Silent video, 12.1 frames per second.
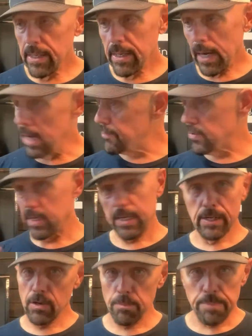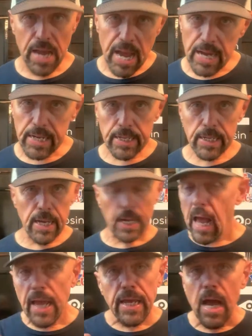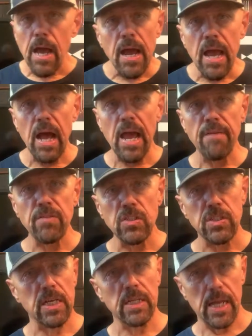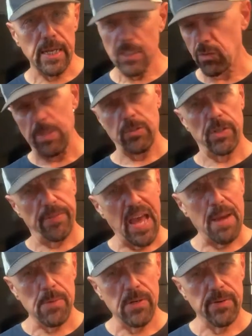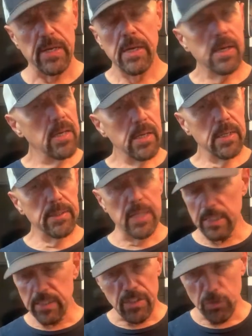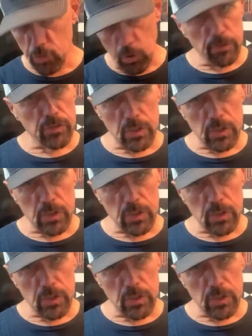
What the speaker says: I freaking go back. And I have this thing, like, especially that movie, that deserves